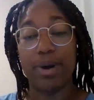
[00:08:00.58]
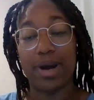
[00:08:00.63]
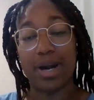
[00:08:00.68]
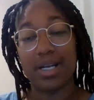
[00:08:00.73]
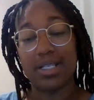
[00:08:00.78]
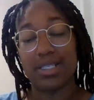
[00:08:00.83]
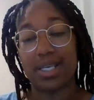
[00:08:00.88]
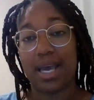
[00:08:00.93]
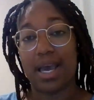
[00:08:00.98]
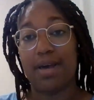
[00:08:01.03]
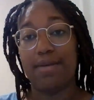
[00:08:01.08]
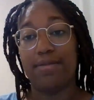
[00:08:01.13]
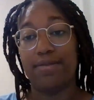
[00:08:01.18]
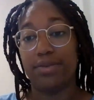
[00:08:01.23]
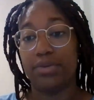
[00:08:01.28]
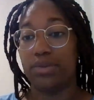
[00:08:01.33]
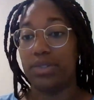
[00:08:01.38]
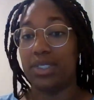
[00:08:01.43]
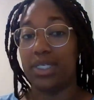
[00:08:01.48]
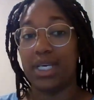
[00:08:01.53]

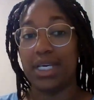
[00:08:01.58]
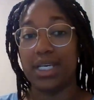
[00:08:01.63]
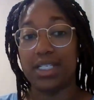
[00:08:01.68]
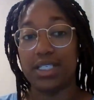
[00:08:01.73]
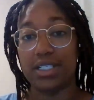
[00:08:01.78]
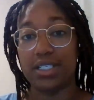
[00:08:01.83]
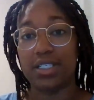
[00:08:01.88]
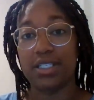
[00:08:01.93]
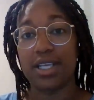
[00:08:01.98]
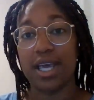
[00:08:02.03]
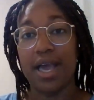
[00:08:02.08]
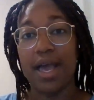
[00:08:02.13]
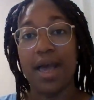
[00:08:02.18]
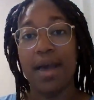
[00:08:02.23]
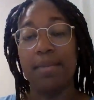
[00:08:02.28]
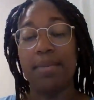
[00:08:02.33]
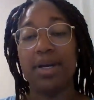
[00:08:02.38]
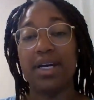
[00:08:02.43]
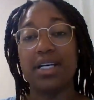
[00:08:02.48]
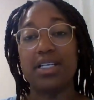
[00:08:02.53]
apartheid, food deserts,
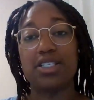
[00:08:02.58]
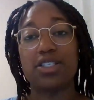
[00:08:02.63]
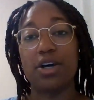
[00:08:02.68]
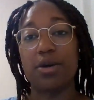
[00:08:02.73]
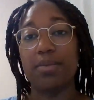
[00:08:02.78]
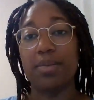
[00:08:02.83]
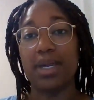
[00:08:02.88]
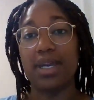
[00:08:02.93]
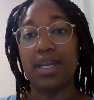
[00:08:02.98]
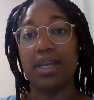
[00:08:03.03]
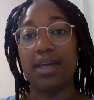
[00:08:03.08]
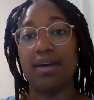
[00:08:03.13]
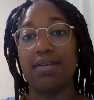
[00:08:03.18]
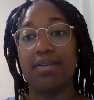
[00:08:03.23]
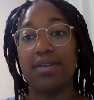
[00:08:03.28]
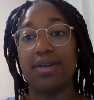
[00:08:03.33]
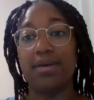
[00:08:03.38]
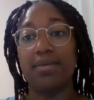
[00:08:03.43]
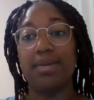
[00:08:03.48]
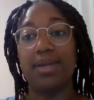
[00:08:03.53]
because so many
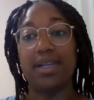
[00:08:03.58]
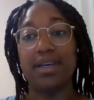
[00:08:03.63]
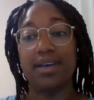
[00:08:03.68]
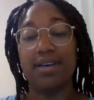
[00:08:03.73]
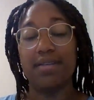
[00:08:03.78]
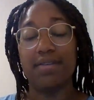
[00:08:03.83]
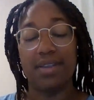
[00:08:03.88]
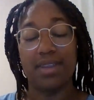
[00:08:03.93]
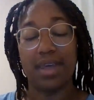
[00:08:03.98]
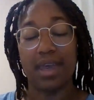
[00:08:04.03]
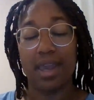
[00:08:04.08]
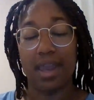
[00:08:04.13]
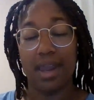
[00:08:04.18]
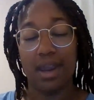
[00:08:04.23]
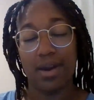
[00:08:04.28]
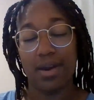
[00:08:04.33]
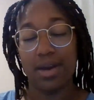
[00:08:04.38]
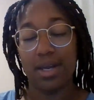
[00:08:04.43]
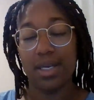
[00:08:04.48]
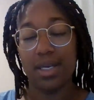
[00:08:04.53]
of them live in
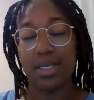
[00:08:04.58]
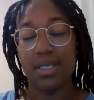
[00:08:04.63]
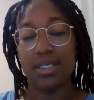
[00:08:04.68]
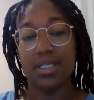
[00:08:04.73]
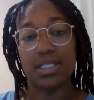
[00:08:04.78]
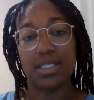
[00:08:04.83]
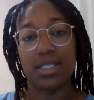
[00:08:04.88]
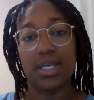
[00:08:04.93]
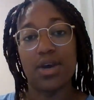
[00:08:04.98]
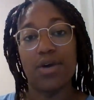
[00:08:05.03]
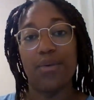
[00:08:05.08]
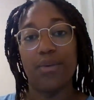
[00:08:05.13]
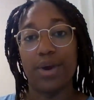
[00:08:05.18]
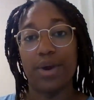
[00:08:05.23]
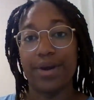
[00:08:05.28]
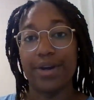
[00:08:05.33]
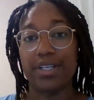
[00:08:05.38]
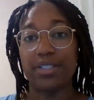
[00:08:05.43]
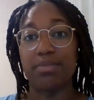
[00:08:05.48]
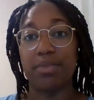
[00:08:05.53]
the areas
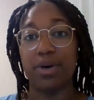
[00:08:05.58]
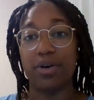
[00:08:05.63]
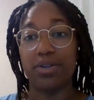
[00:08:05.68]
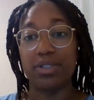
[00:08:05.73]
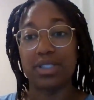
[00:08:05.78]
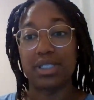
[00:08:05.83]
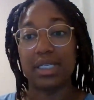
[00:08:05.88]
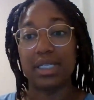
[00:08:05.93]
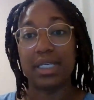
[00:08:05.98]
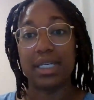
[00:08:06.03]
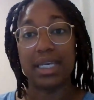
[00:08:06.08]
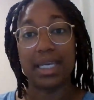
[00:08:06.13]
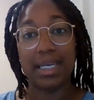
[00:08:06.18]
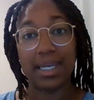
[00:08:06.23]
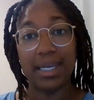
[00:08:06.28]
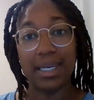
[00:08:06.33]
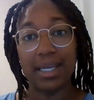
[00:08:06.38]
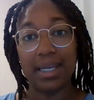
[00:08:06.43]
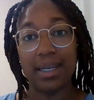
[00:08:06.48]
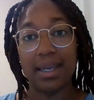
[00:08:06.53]
where it's mostly
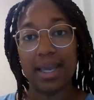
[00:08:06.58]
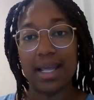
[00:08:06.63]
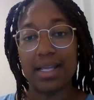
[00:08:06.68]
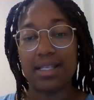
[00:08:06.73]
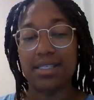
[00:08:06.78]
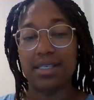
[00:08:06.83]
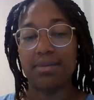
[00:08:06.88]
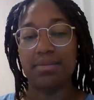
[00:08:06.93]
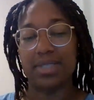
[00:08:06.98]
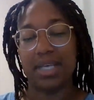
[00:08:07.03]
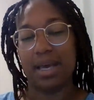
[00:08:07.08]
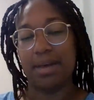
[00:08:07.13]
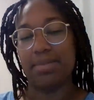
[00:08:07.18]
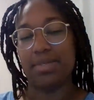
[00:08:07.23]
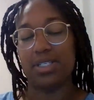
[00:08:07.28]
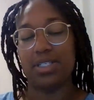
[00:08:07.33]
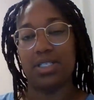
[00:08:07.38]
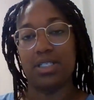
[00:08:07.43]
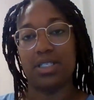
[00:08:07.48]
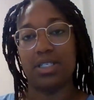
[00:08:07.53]
needed. And
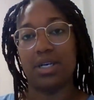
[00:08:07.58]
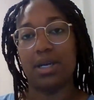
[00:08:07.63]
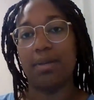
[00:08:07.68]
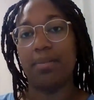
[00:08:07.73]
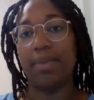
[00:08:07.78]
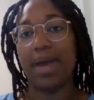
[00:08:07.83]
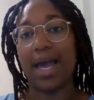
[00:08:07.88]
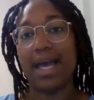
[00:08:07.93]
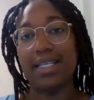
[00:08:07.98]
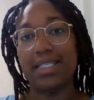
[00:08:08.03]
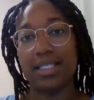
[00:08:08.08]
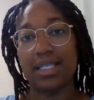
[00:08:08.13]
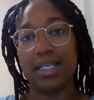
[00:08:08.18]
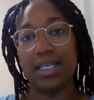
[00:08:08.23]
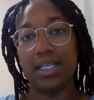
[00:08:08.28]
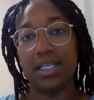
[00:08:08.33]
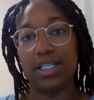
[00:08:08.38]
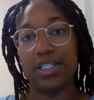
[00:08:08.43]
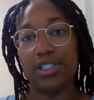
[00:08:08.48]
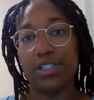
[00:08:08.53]
sometimes it's just a
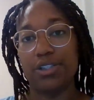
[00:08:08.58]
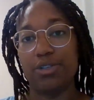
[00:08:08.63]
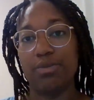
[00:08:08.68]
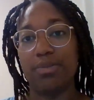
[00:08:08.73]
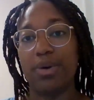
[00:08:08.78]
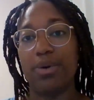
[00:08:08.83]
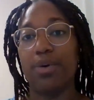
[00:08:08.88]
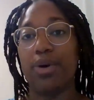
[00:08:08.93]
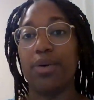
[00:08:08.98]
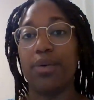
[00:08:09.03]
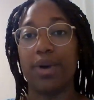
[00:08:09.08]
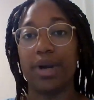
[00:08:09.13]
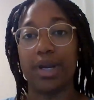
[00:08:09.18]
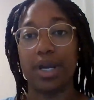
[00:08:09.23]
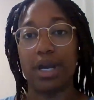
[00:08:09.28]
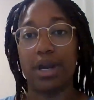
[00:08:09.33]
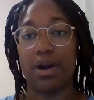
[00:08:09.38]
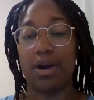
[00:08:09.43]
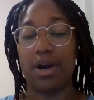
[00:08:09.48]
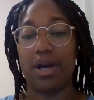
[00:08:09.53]
capacity issue, but we're
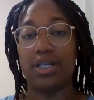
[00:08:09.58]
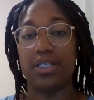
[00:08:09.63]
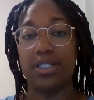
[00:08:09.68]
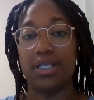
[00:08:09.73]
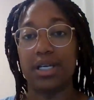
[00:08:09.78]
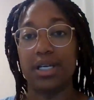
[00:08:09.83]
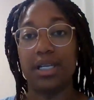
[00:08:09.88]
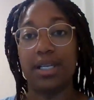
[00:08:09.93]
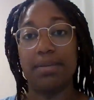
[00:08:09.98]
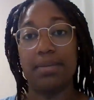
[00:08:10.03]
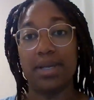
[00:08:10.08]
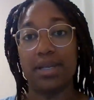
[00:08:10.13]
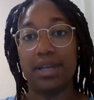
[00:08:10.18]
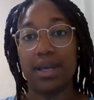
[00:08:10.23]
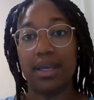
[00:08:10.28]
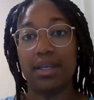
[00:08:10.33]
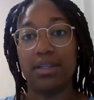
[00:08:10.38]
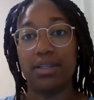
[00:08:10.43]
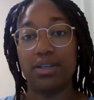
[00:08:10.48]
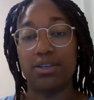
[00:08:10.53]
working hard to
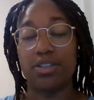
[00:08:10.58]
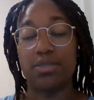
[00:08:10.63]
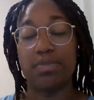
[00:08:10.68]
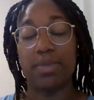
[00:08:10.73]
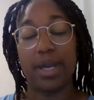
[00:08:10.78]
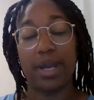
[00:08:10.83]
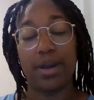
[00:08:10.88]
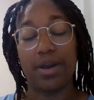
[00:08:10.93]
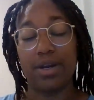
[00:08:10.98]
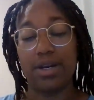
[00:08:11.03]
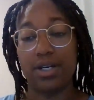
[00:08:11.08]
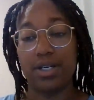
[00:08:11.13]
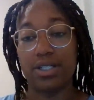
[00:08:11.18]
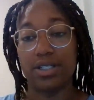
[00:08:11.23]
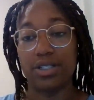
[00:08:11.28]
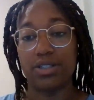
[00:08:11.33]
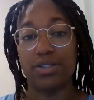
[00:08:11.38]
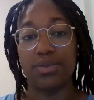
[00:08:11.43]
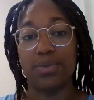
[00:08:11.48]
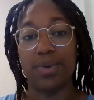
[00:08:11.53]
eliminate those
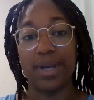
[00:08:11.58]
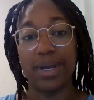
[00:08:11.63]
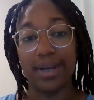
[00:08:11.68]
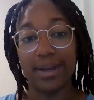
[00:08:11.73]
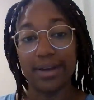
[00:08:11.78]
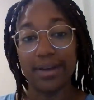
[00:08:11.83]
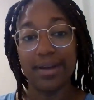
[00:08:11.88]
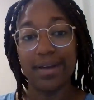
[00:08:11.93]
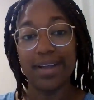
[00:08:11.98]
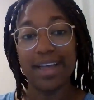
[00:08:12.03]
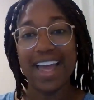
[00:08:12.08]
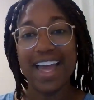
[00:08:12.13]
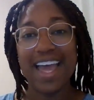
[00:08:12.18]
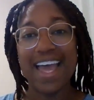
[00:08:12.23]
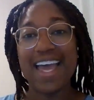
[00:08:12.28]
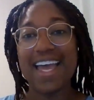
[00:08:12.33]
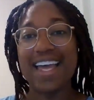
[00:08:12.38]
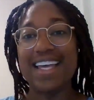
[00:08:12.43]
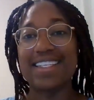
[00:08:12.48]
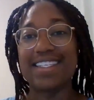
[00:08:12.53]
barriers as well.
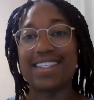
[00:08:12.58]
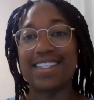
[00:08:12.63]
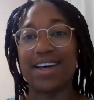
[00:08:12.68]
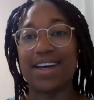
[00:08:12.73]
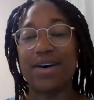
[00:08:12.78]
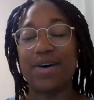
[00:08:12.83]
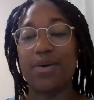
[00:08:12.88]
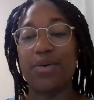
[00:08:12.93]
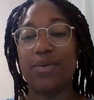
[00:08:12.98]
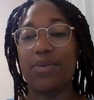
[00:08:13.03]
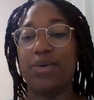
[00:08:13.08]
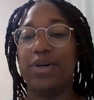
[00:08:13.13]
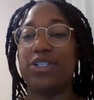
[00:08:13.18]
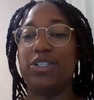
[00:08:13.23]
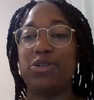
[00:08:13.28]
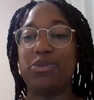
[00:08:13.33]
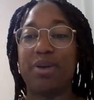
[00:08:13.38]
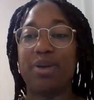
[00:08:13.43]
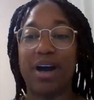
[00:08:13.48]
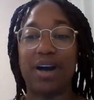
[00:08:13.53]
And so
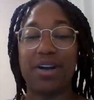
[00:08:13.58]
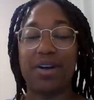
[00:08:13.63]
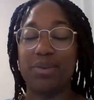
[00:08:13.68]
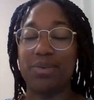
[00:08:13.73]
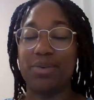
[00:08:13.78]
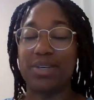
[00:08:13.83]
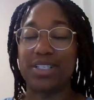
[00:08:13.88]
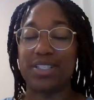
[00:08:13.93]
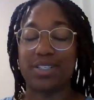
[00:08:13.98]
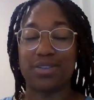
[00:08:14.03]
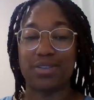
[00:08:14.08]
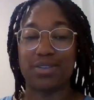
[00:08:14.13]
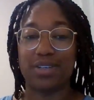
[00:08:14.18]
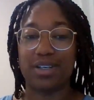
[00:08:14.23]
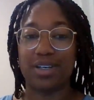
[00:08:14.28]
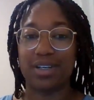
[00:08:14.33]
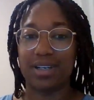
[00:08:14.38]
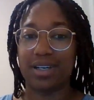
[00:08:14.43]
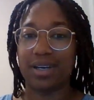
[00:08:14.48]
what you brought up was